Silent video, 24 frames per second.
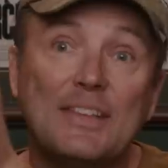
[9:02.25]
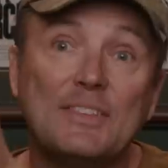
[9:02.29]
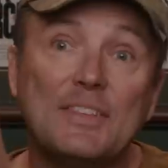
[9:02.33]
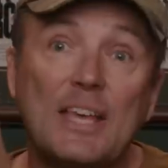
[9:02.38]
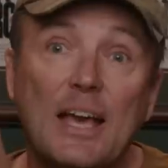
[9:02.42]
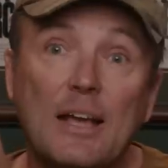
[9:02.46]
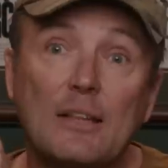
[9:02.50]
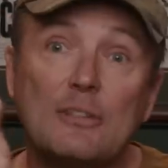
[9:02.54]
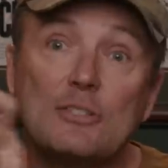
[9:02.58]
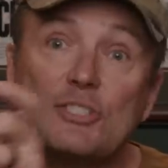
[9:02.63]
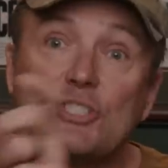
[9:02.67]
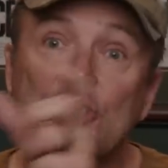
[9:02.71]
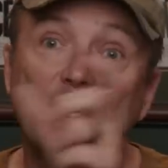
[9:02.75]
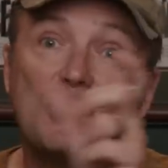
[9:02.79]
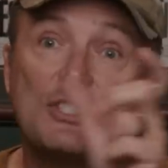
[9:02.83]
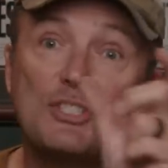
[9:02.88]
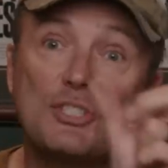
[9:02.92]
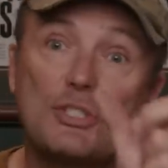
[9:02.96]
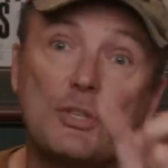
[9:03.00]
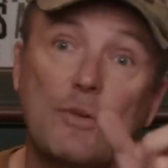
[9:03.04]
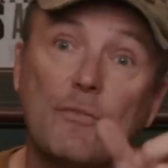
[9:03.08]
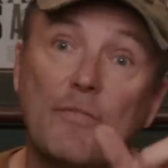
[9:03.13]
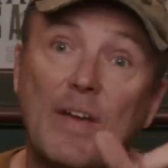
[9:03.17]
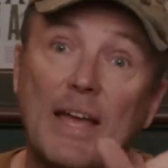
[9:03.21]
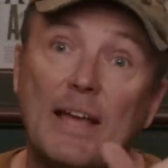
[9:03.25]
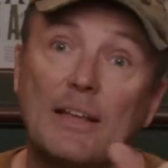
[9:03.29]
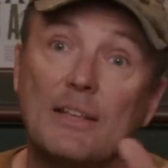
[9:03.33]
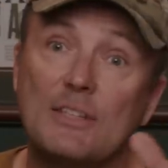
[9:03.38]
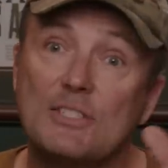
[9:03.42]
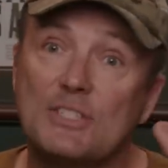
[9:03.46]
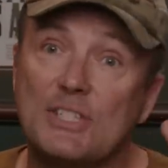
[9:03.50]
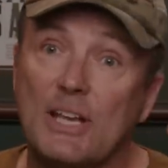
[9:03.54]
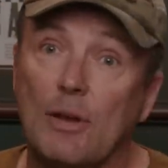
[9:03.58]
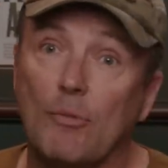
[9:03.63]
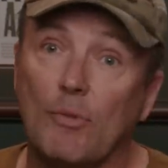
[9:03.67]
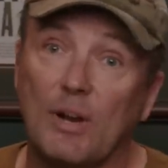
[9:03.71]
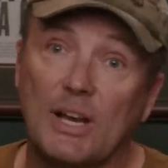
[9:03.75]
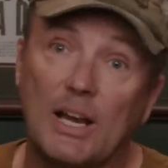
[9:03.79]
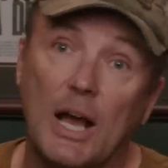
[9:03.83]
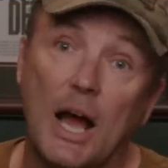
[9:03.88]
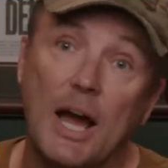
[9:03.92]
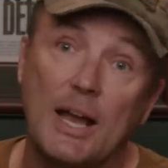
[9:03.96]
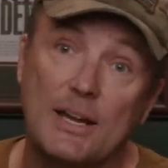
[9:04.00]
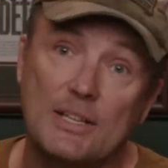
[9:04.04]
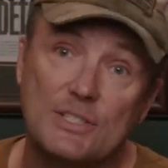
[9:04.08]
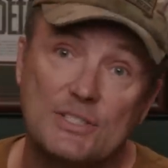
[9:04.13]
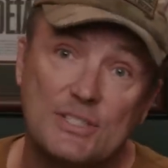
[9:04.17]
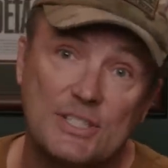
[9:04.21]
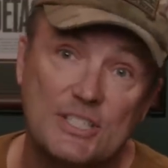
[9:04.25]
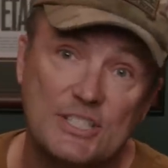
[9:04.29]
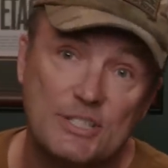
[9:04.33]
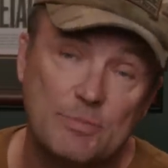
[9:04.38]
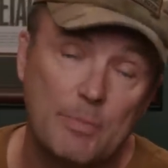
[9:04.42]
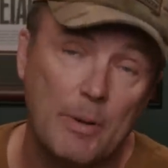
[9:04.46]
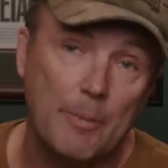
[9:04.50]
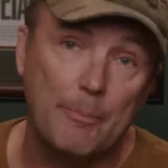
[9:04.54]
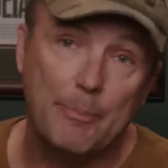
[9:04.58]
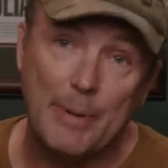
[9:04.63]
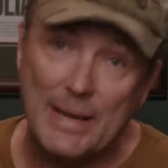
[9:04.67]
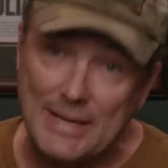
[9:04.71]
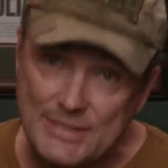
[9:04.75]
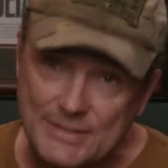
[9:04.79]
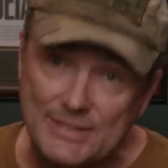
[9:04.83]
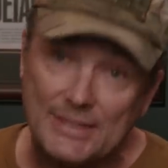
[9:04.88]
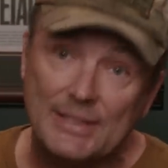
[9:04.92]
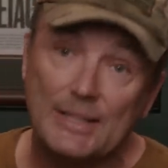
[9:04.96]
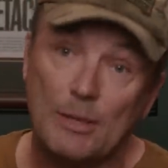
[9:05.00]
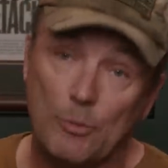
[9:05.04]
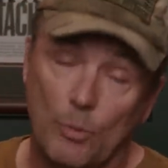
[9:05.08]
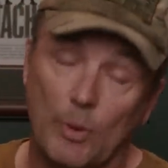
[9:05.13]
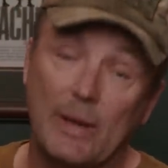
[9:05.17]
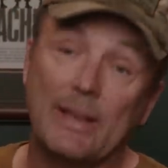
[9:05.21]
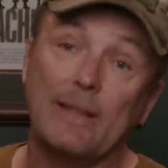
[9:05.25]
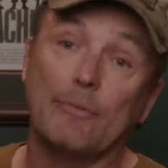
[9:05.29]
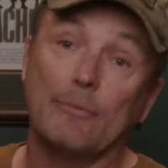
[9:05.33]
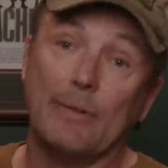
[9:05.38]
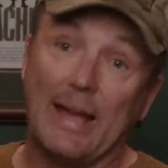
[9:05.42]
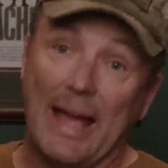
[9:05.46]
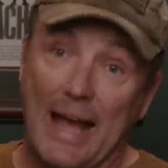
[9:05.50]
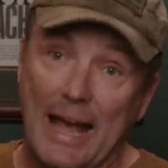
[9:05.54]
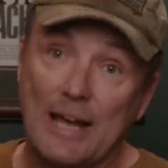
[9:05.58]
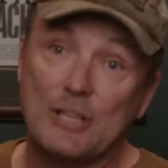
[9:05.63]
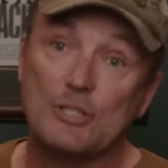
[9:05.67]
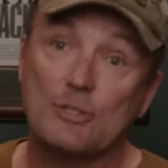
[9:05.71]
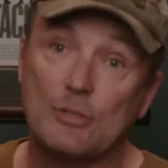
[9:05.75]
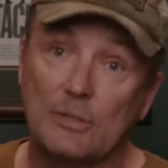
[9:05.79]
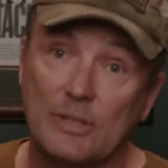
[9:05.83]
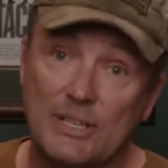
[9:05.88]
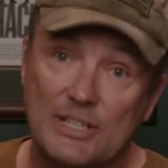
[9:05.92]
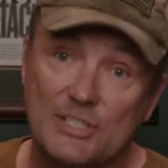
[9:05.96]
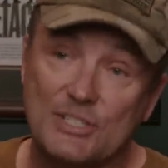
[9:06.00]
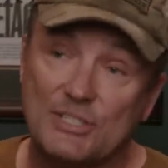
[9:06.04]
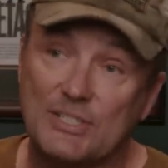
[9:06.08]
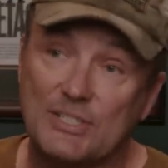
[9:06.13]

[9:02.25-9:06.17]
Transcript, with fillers: Intelligence, Surveillance, and Reconnaissance. But basically what it actually